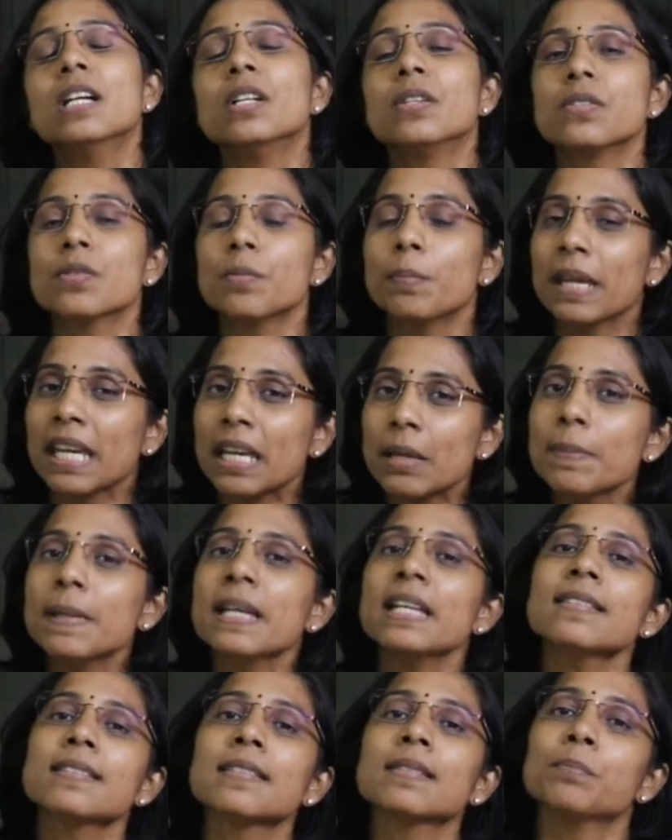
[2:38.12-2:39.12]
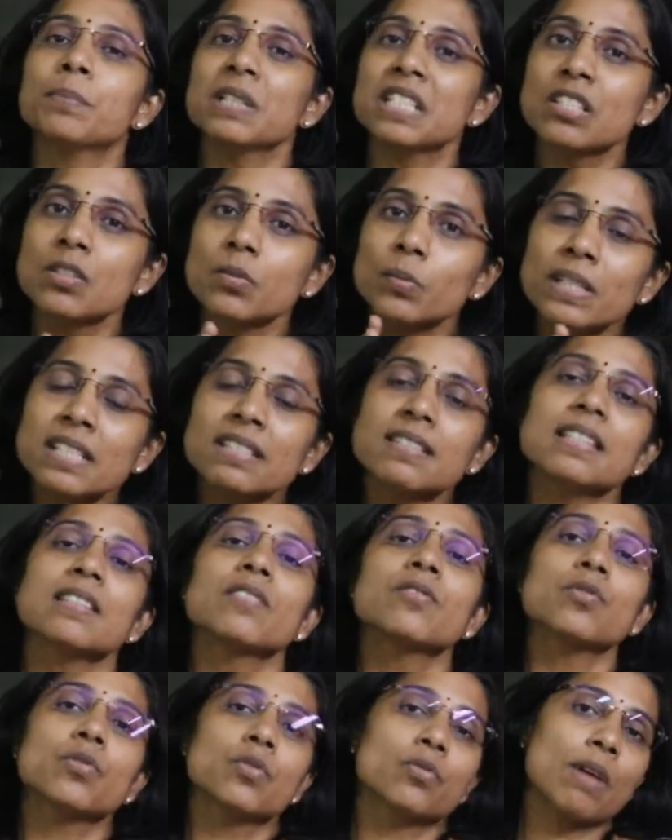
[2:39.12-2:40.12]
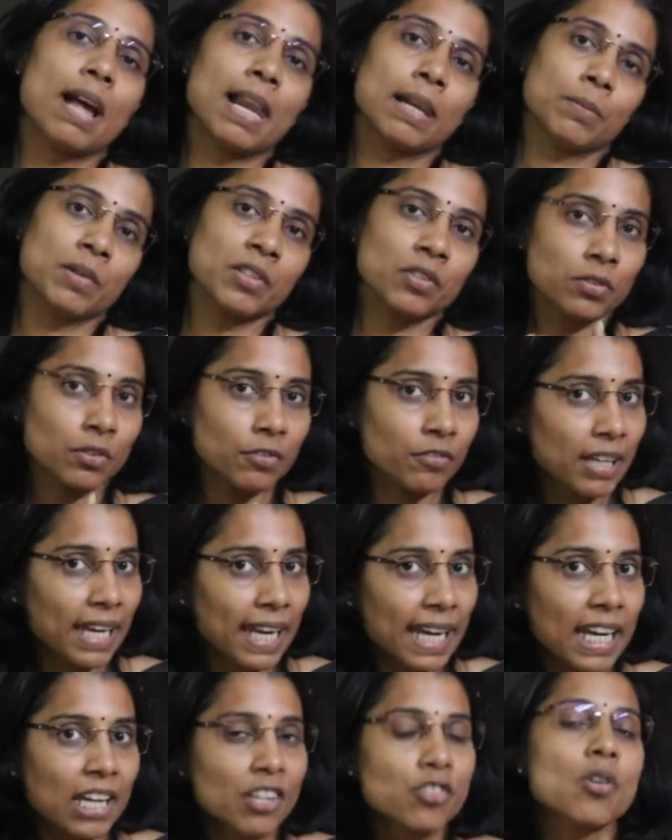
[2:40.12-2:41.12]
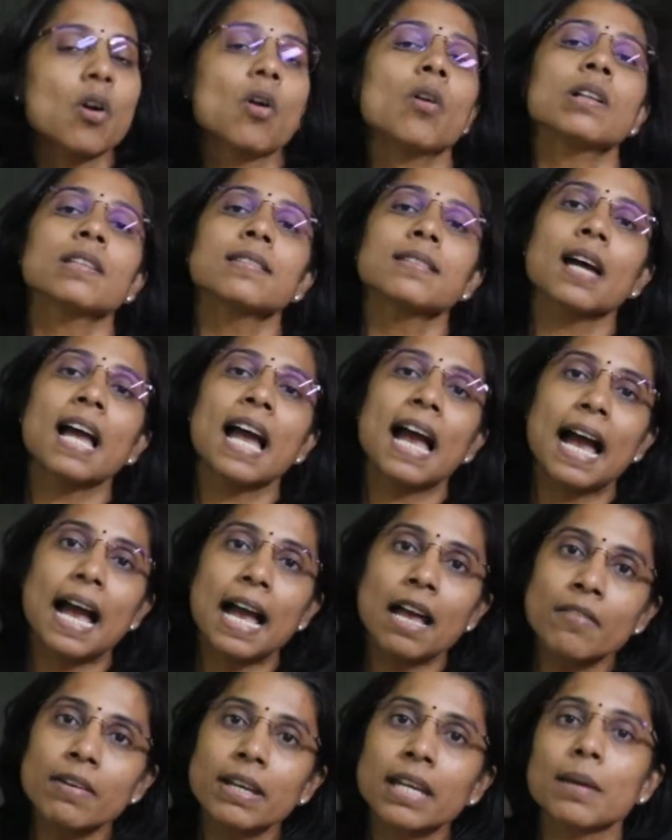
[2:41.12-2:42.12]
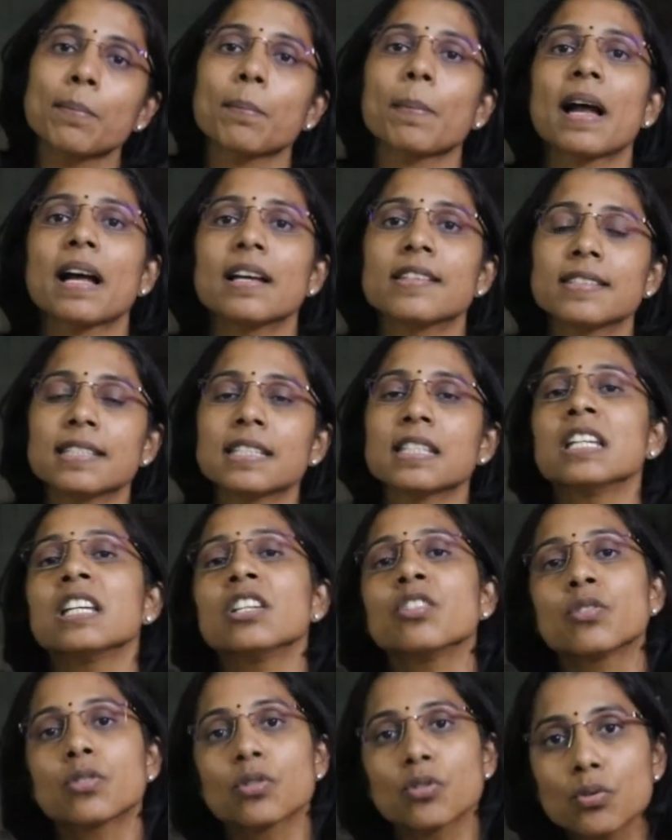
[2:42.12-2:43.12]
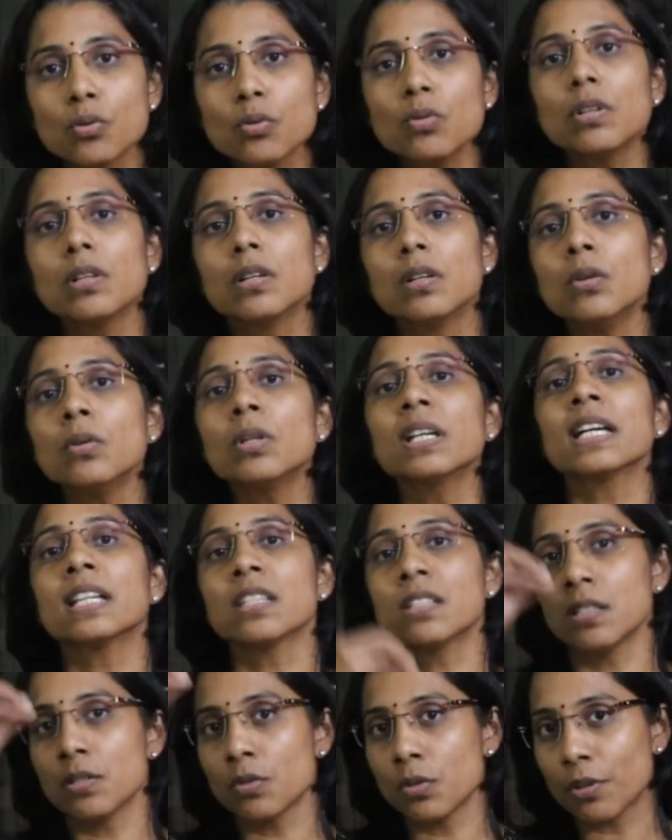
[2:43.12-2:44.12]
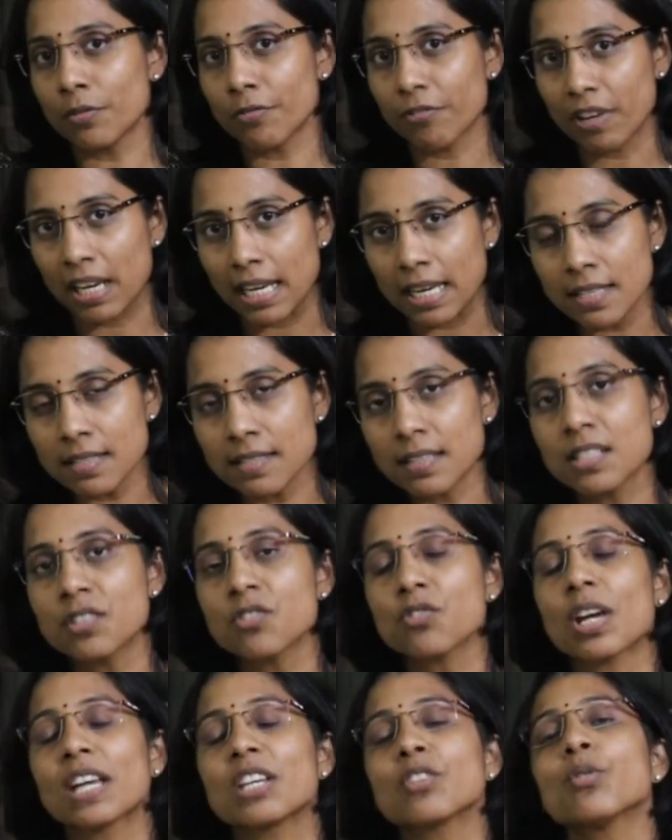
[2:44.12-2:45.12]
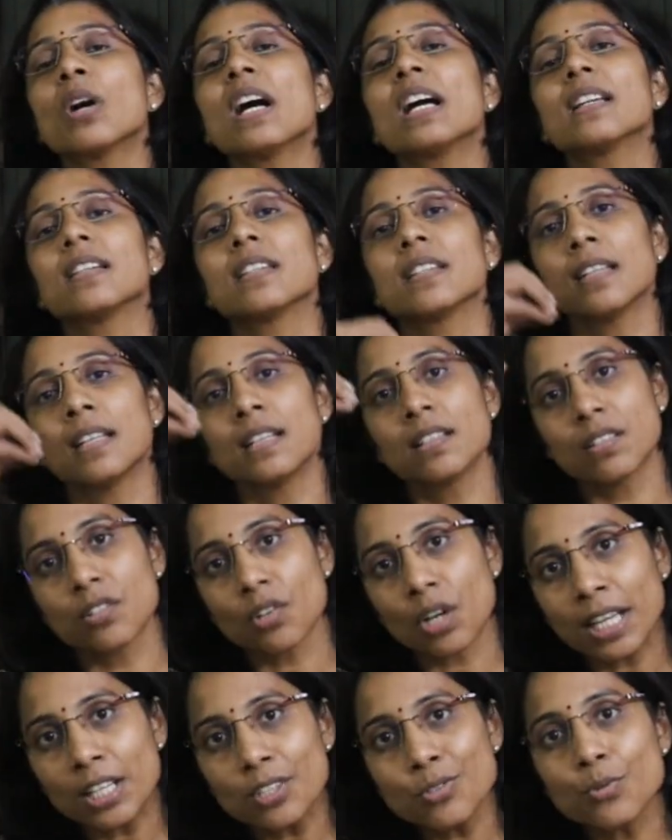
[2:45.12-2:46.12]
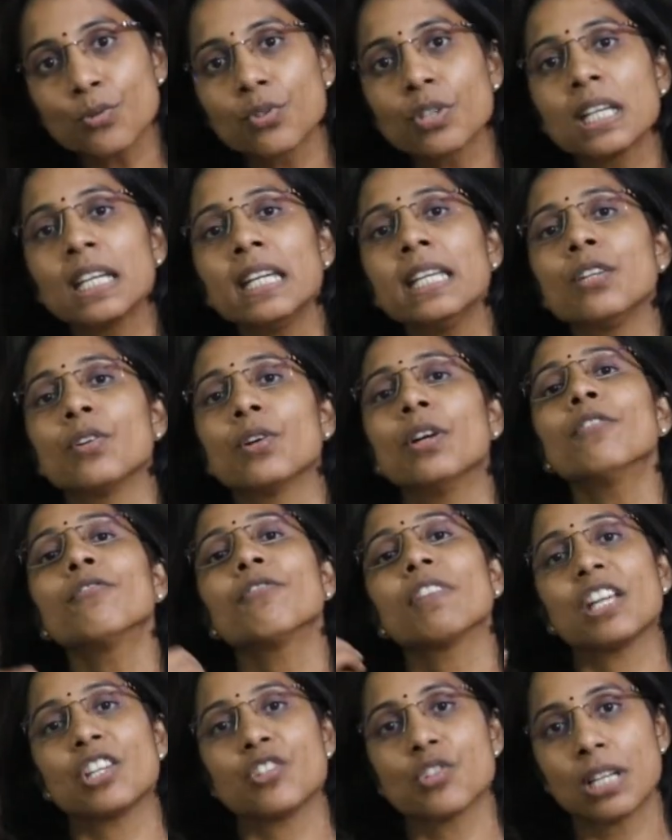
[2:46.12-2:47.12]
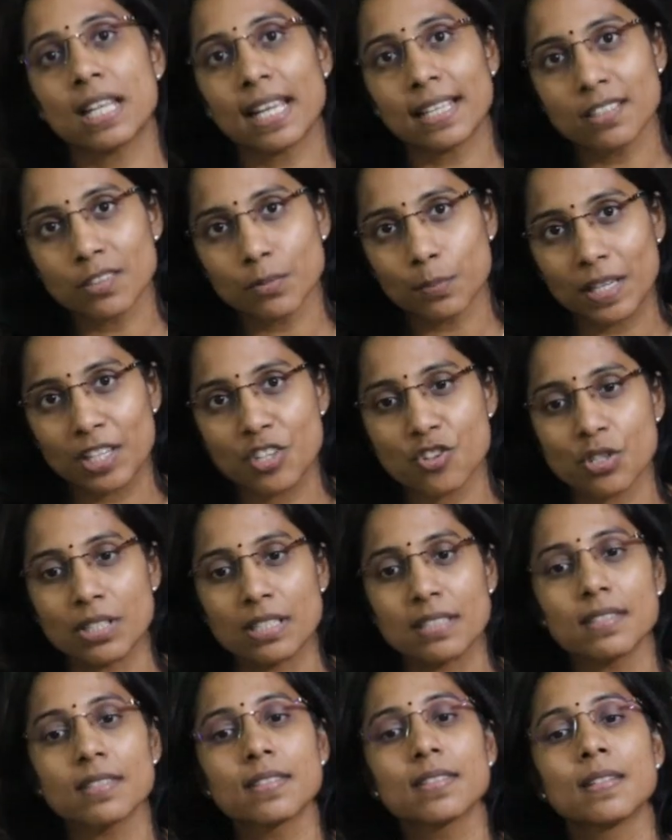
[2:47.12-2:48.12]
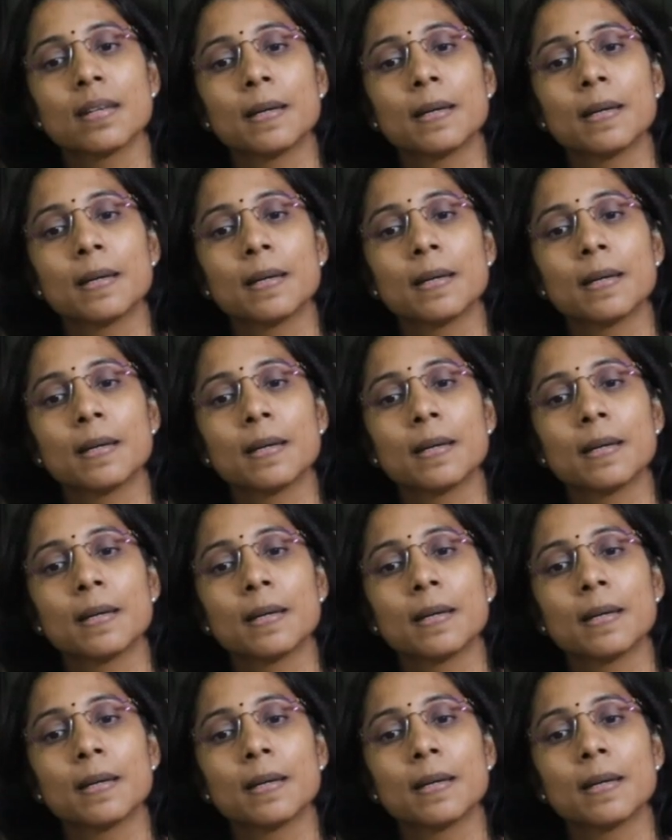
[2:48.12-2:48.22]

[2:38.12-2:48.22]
So babies between 6 to 12 months of age also have a capacity to look at your face and try to read your facial expressions.